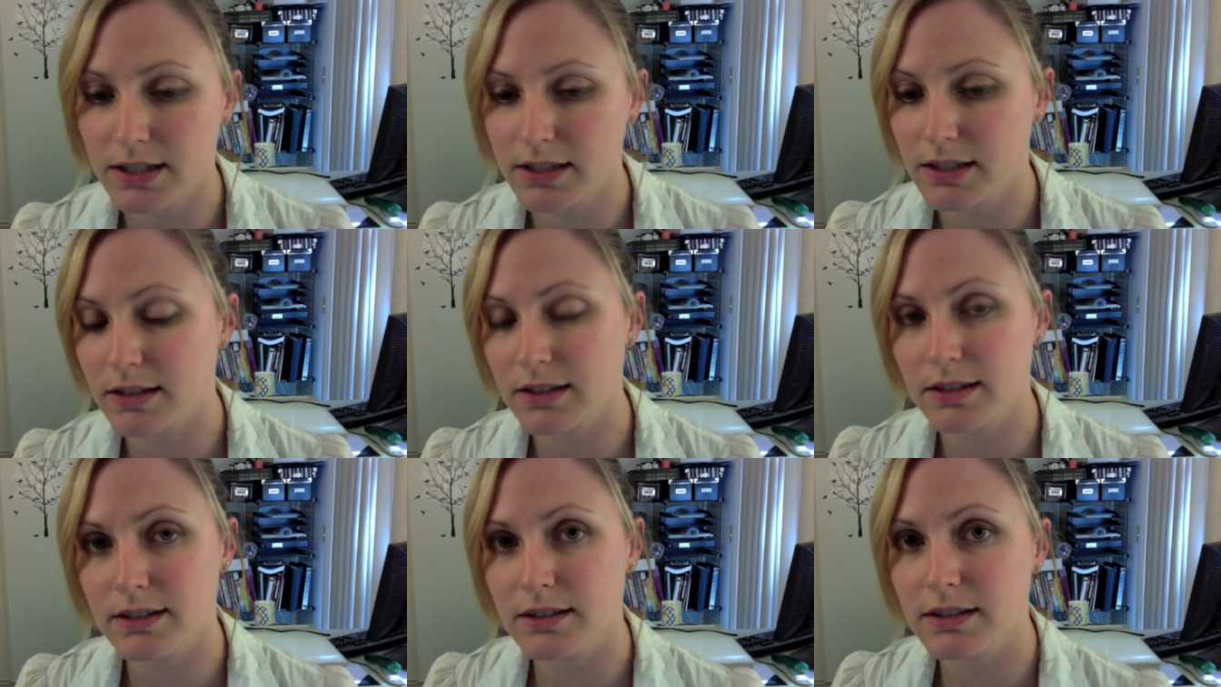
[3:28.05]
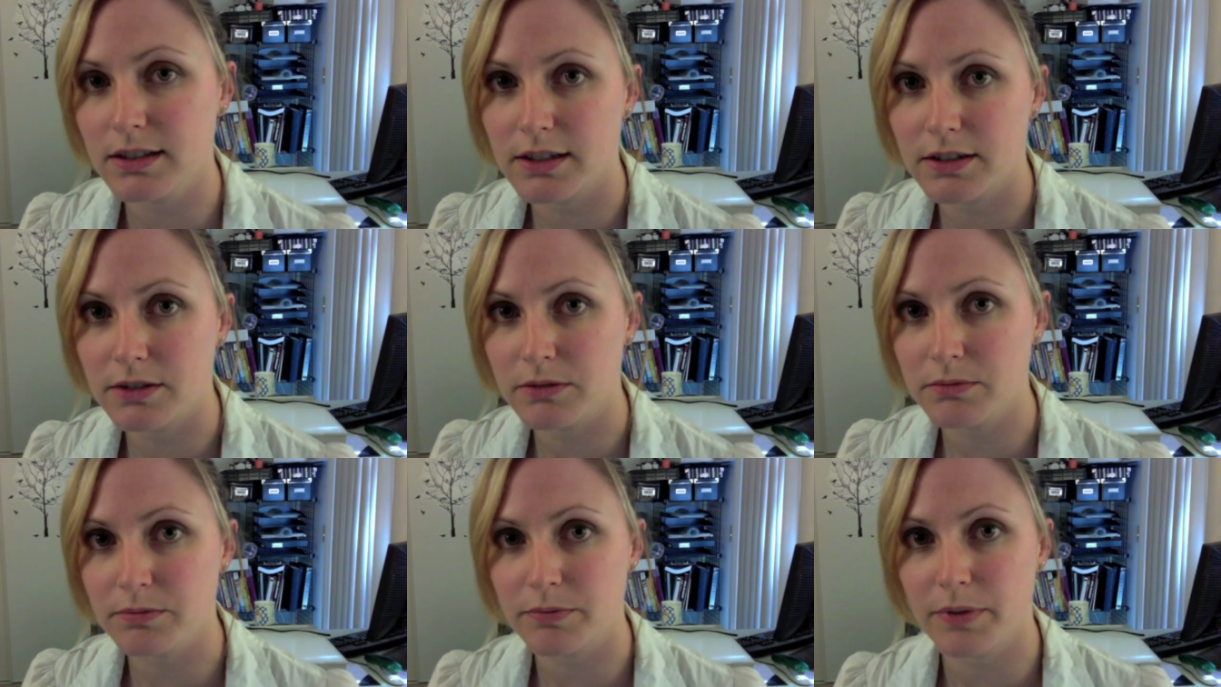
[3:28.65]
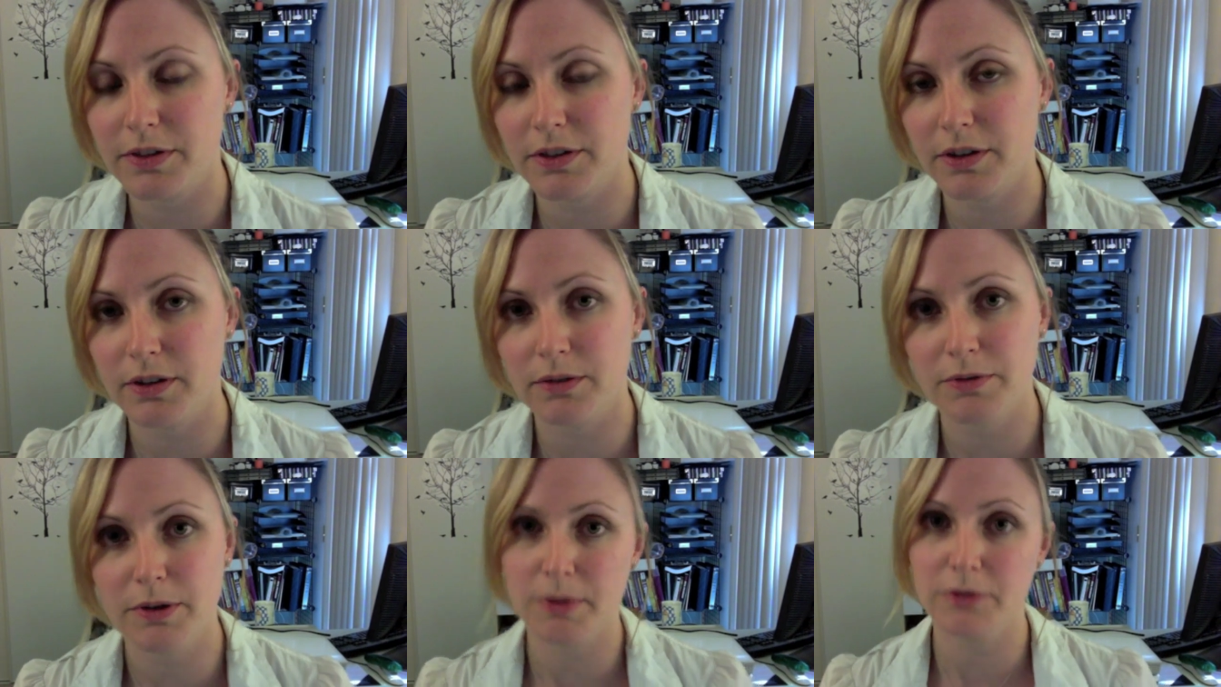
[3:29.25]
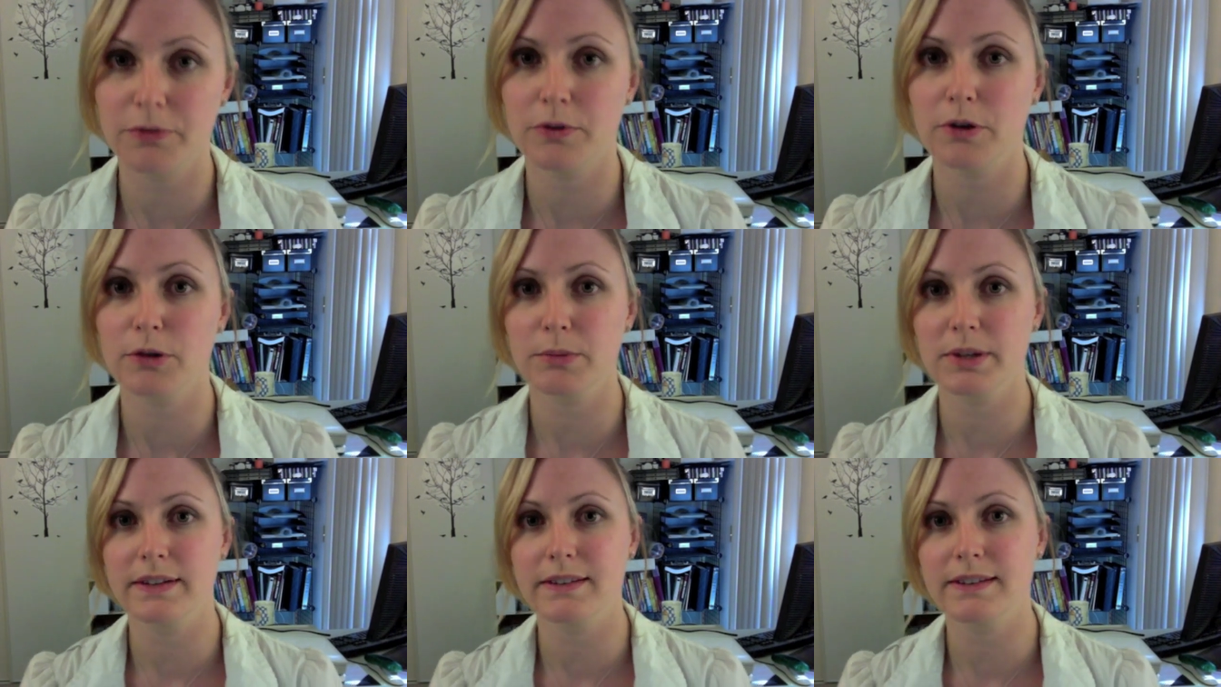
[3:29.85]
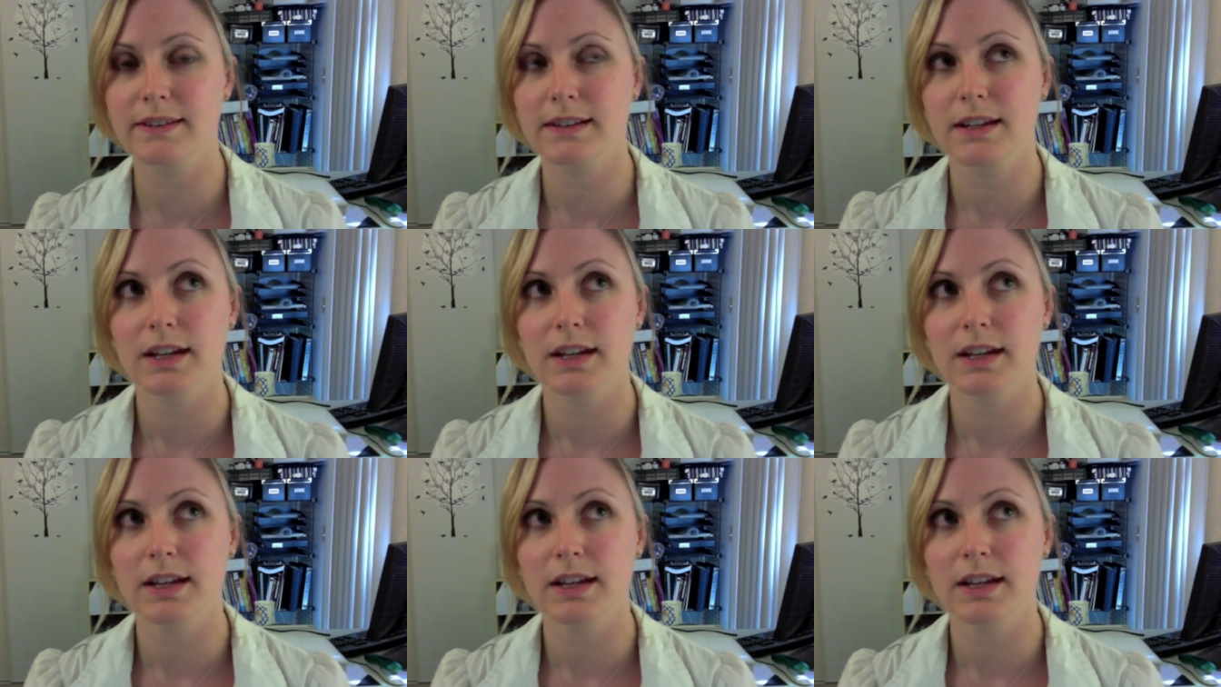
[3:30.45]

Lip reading: And the female form is